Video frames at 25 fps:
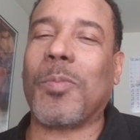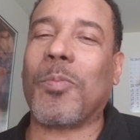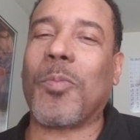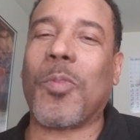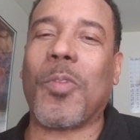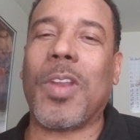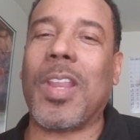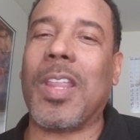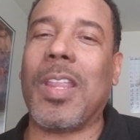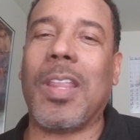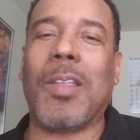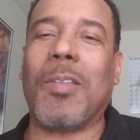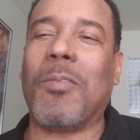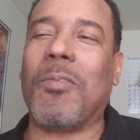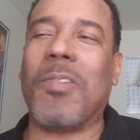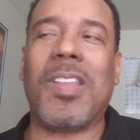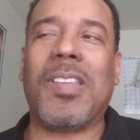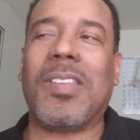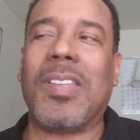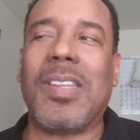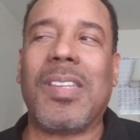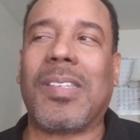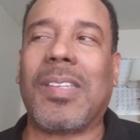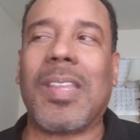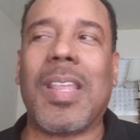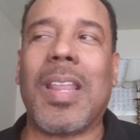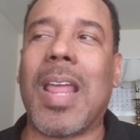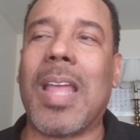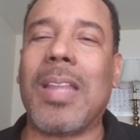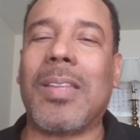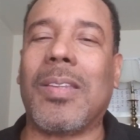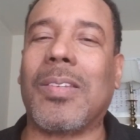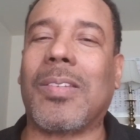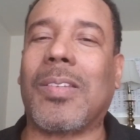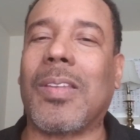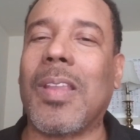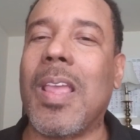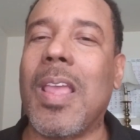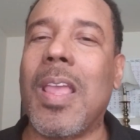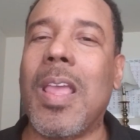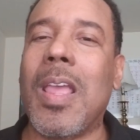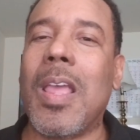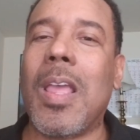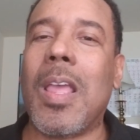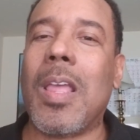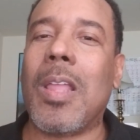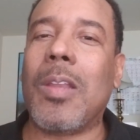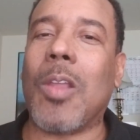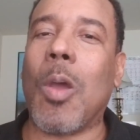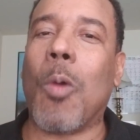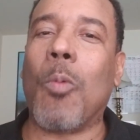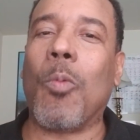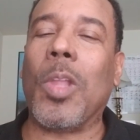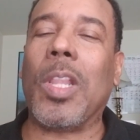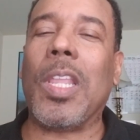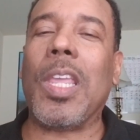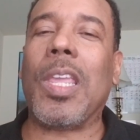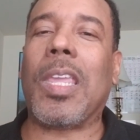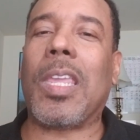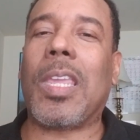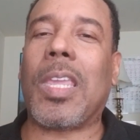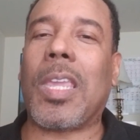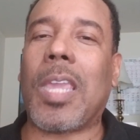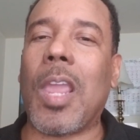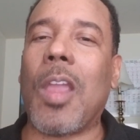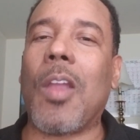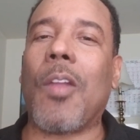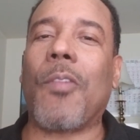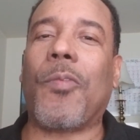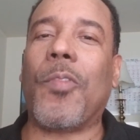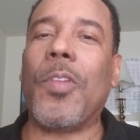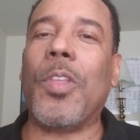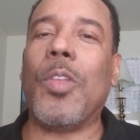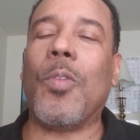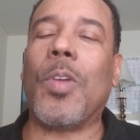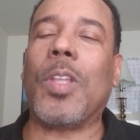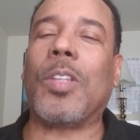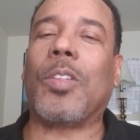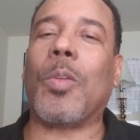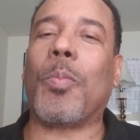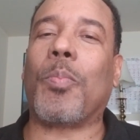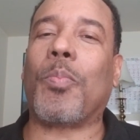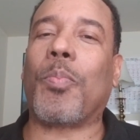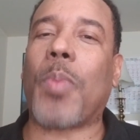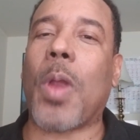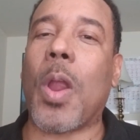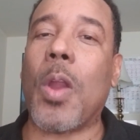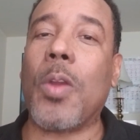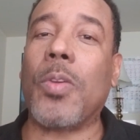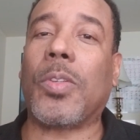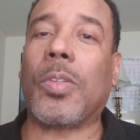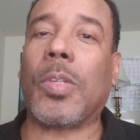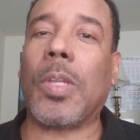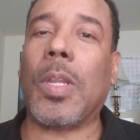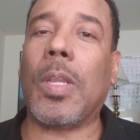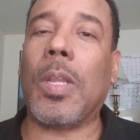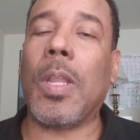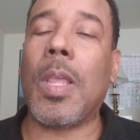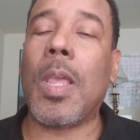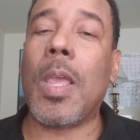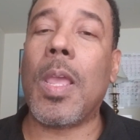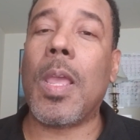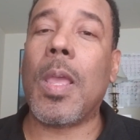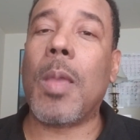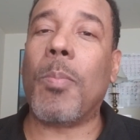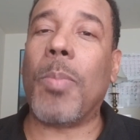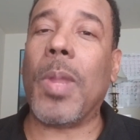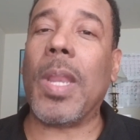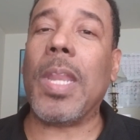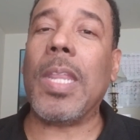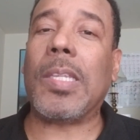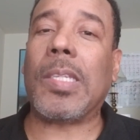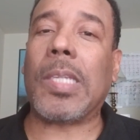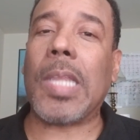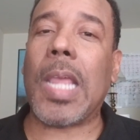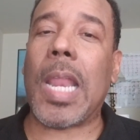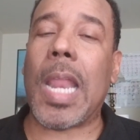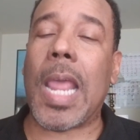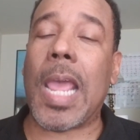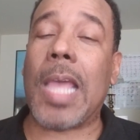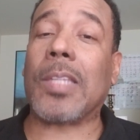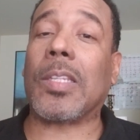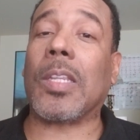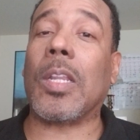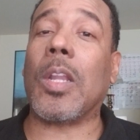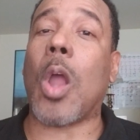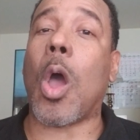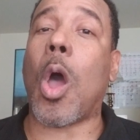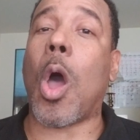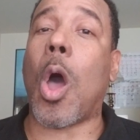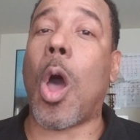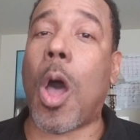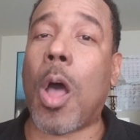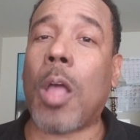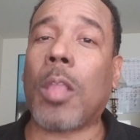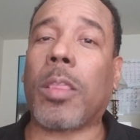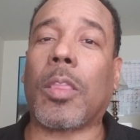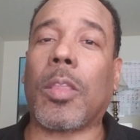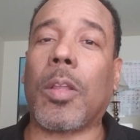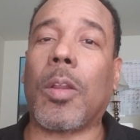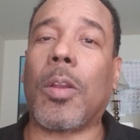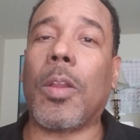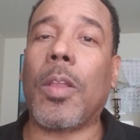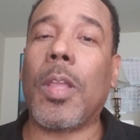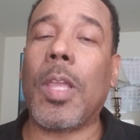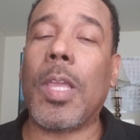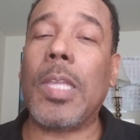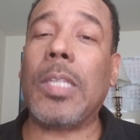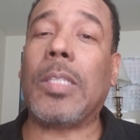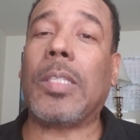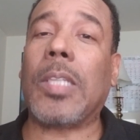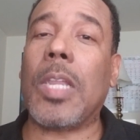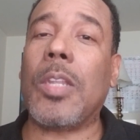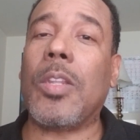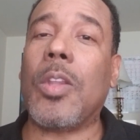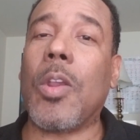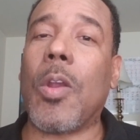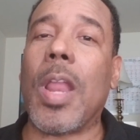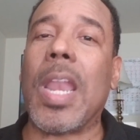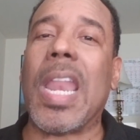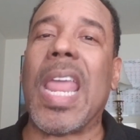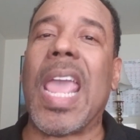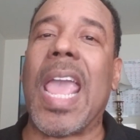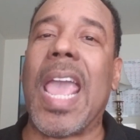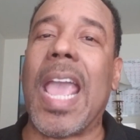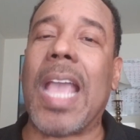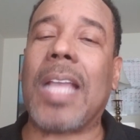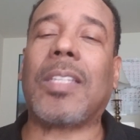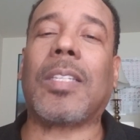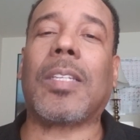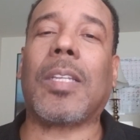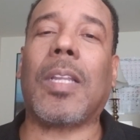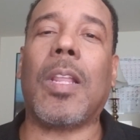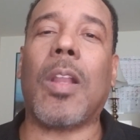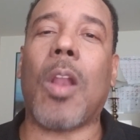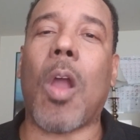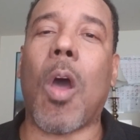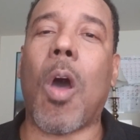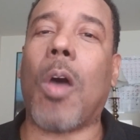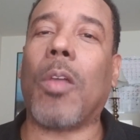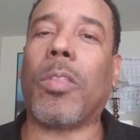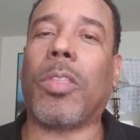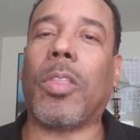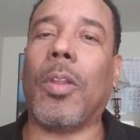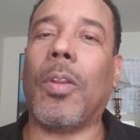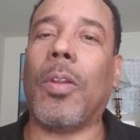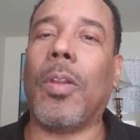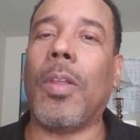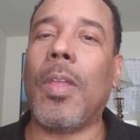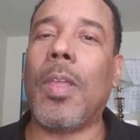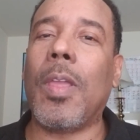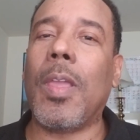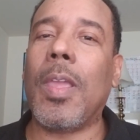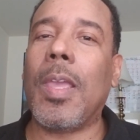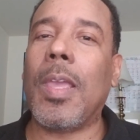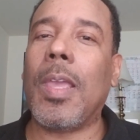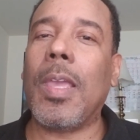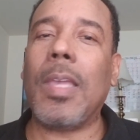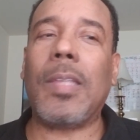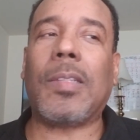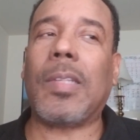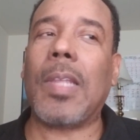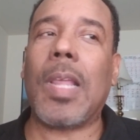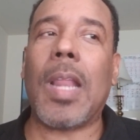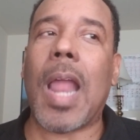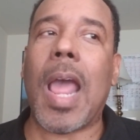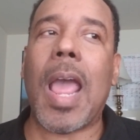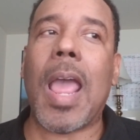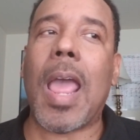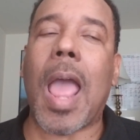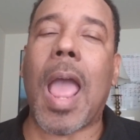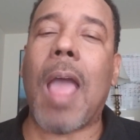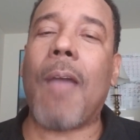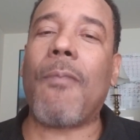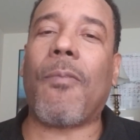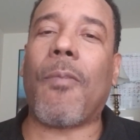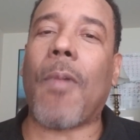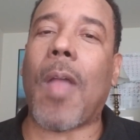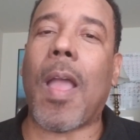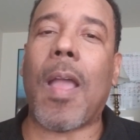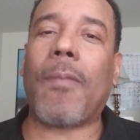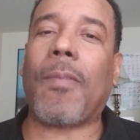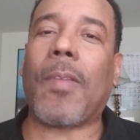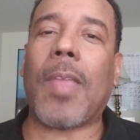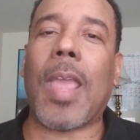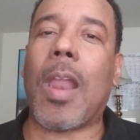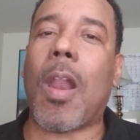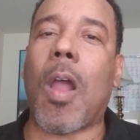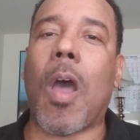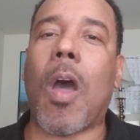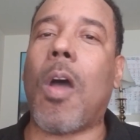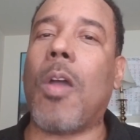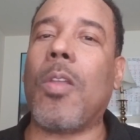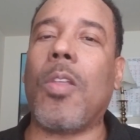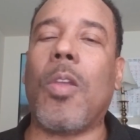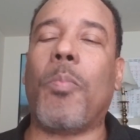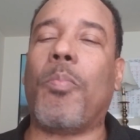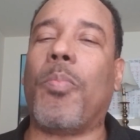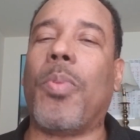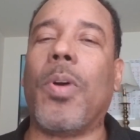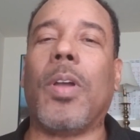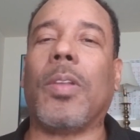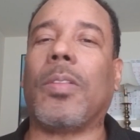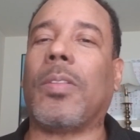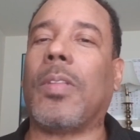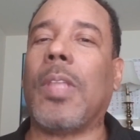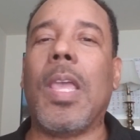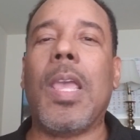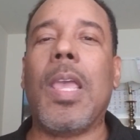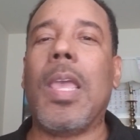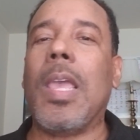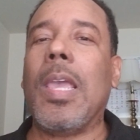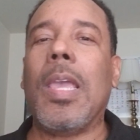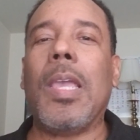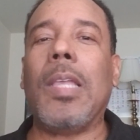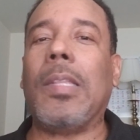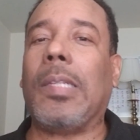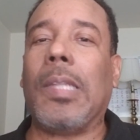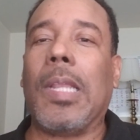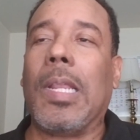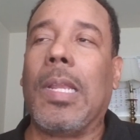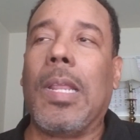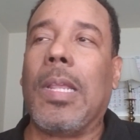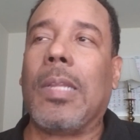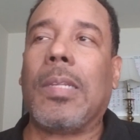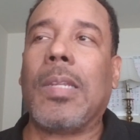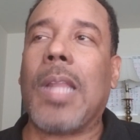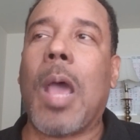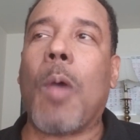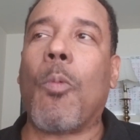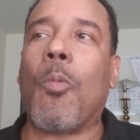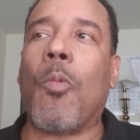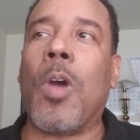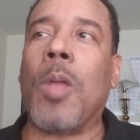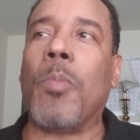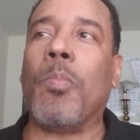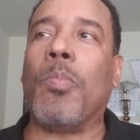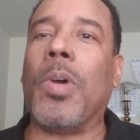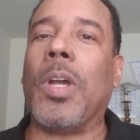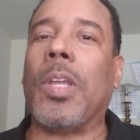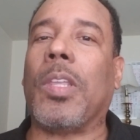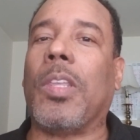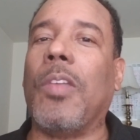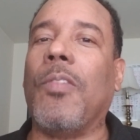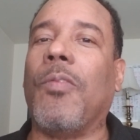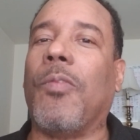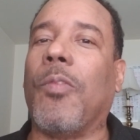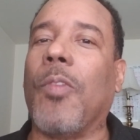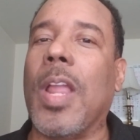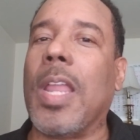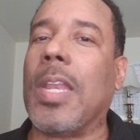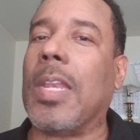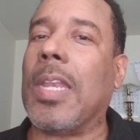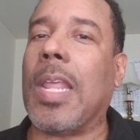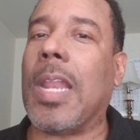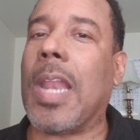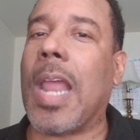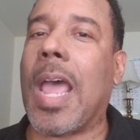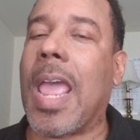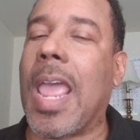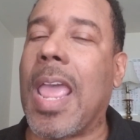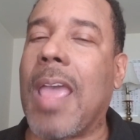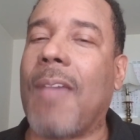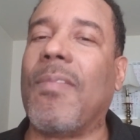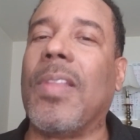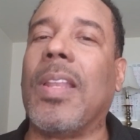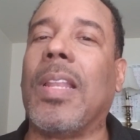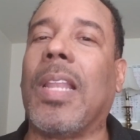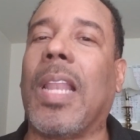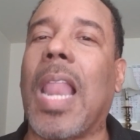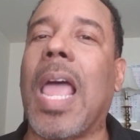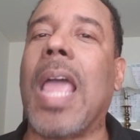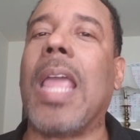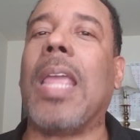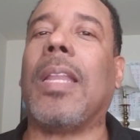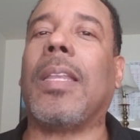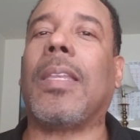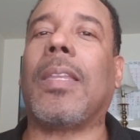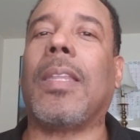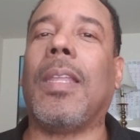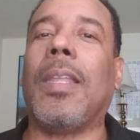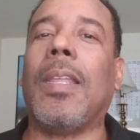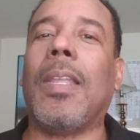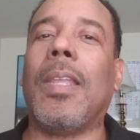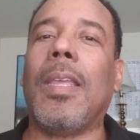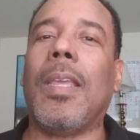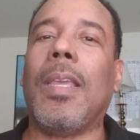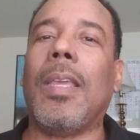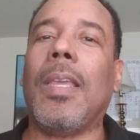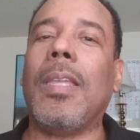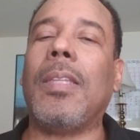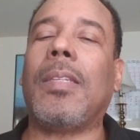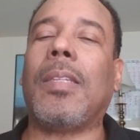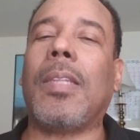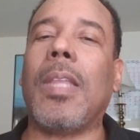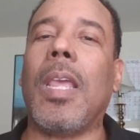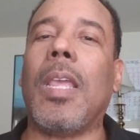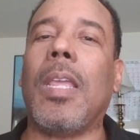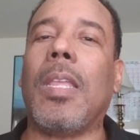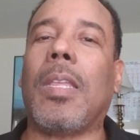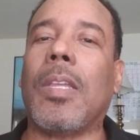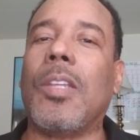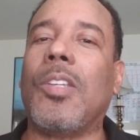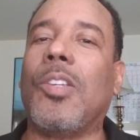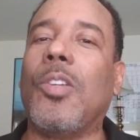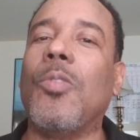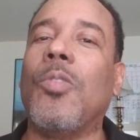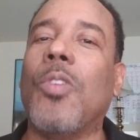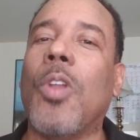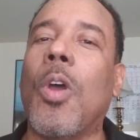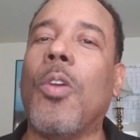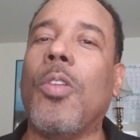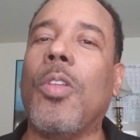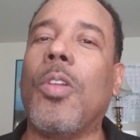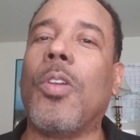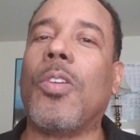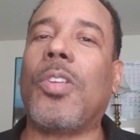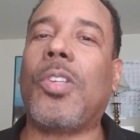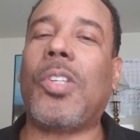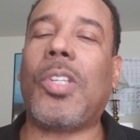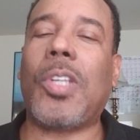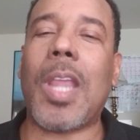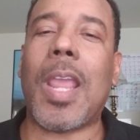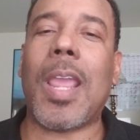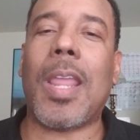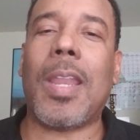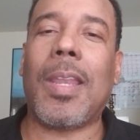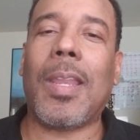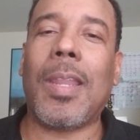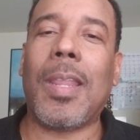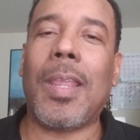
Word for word: more than any other reason, he said, I just don't really care for you as a person. But he said, as an author, he said you're an excellent author. He said, I, I've I've got all your books he said, There's not one book you've written that I haven't liked. He said, Because you know your shit.